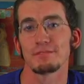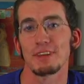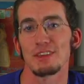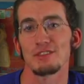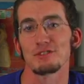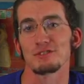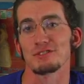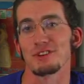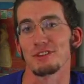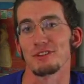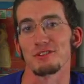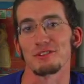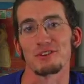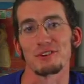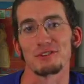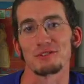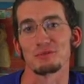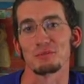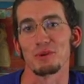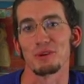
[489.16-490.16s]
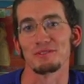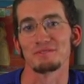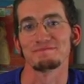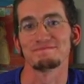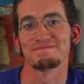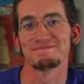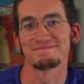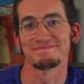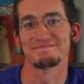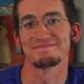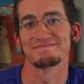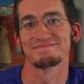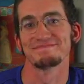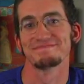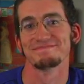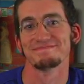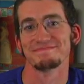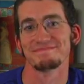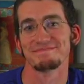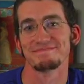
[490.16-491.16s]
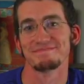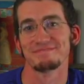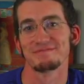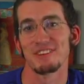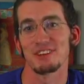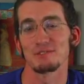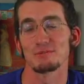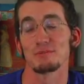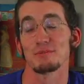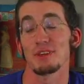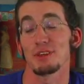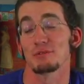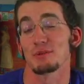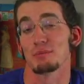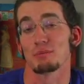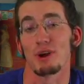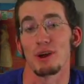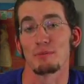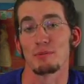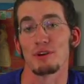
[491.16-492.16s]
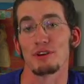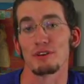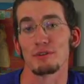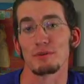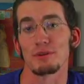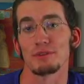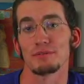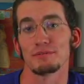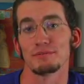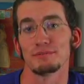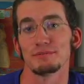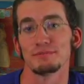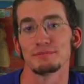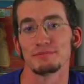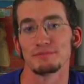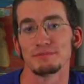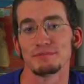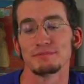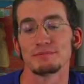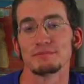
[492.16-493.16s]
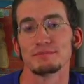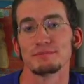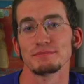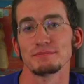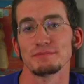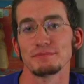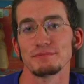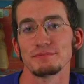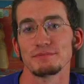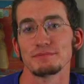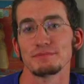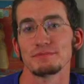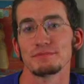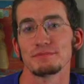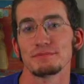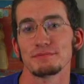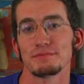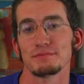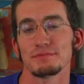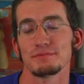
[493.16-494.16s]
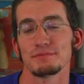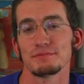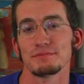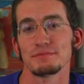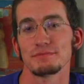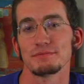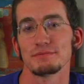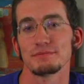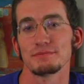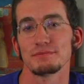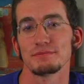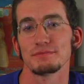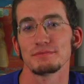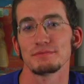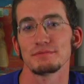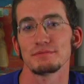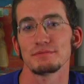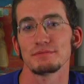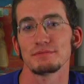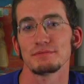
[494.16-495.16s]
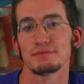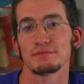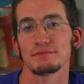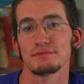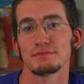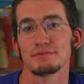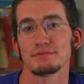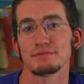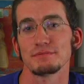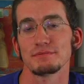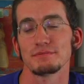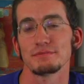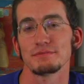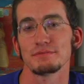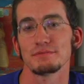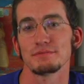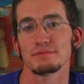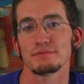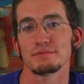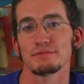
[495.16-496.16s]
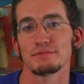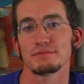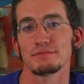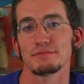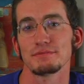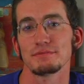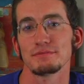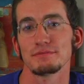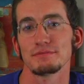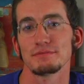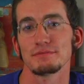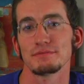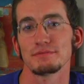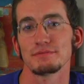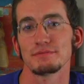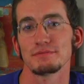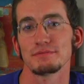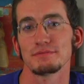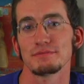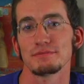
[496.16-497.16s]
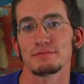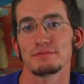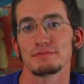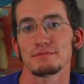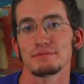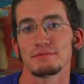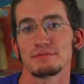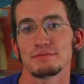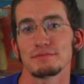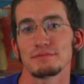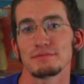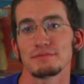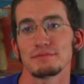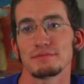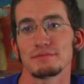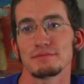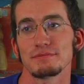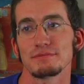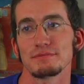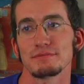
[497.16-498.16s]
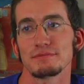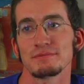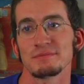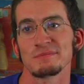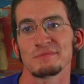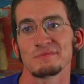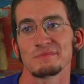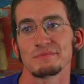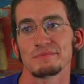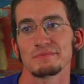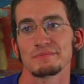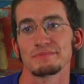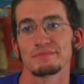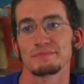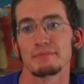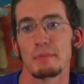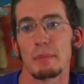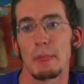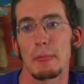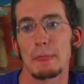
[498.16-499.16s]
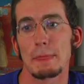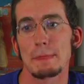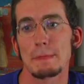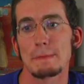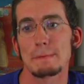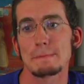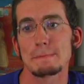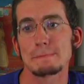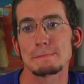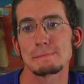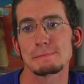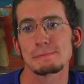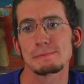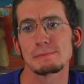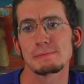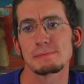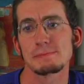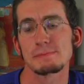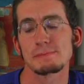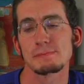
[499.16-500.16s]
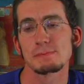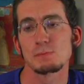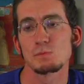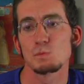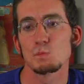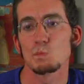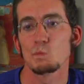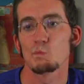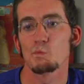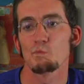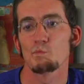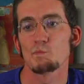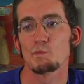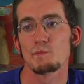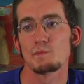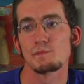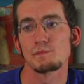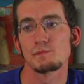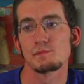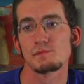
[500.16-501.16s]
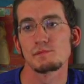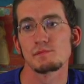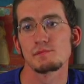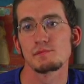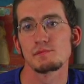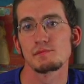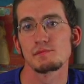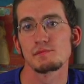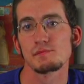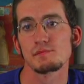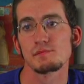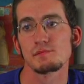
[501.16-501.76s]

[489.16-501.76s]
And there's other things, but that's that's my primary one. Um, are there times in your church experience where you struggle, or the things that frustrate you, or you wish might be different?